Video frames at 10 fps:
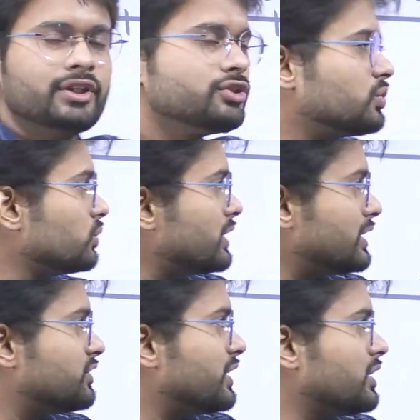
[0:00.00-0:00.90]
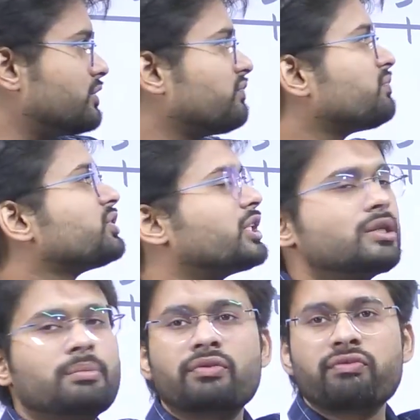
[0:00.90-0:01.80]
These 2 stages, stage
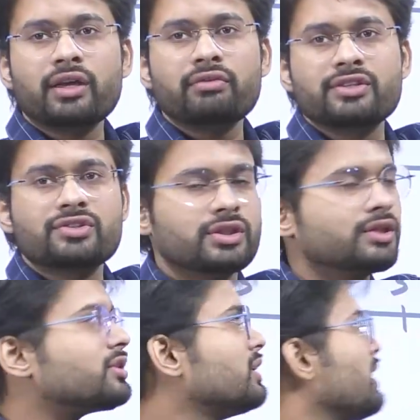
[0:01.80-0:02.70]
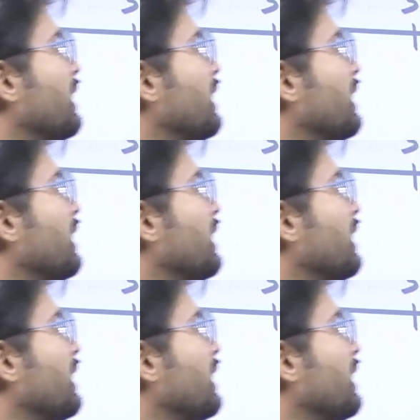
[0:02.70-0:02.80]
number 5 and 6,